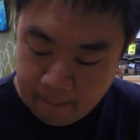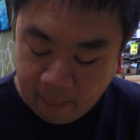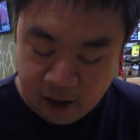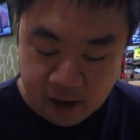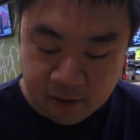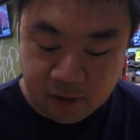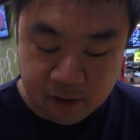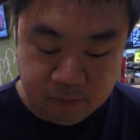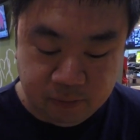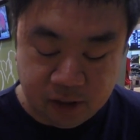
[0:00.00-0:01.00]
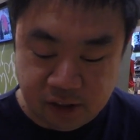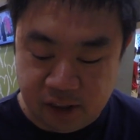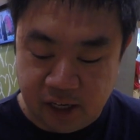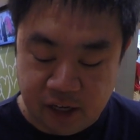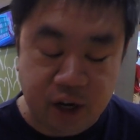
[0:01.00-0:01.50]
Yeah, there is
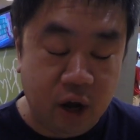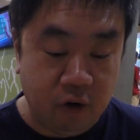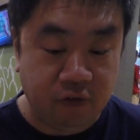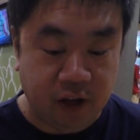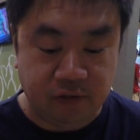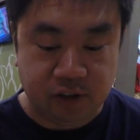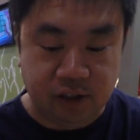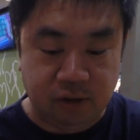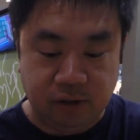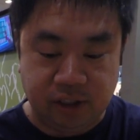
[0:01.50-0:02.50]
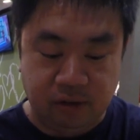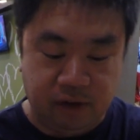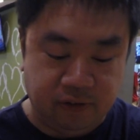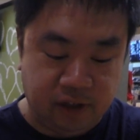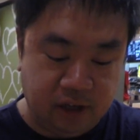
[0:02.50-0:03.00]
like no flavor in there
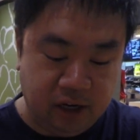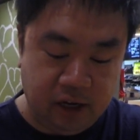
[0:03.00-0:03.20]
whatsoever.